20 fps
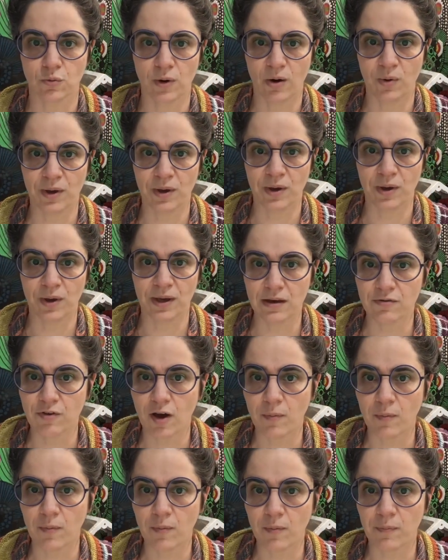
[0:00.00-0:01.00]
where we
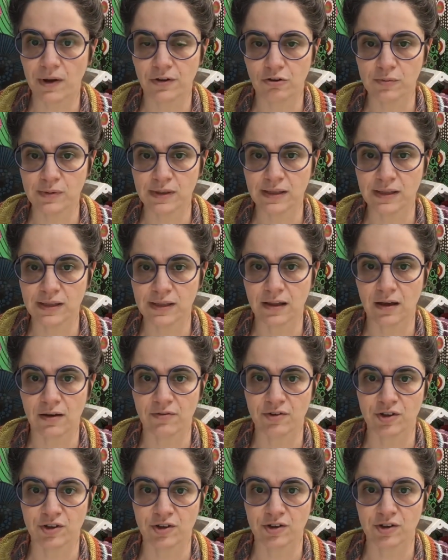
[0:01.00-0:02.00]
give up on human
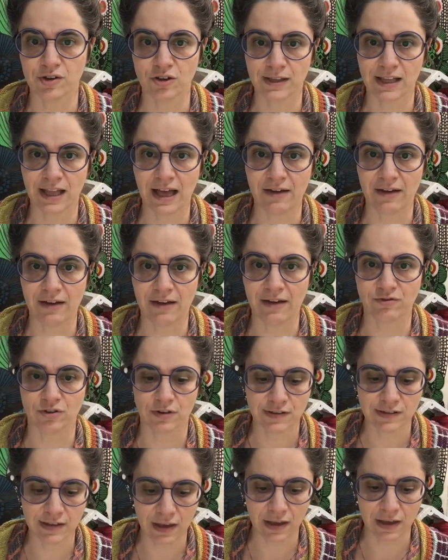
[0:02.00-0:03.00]
love and human
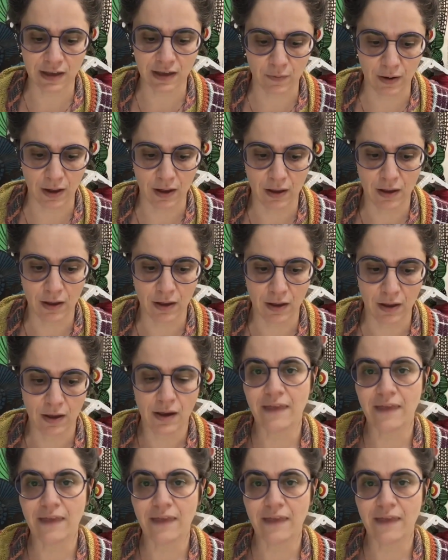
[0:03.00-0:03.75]
laughter, etc.,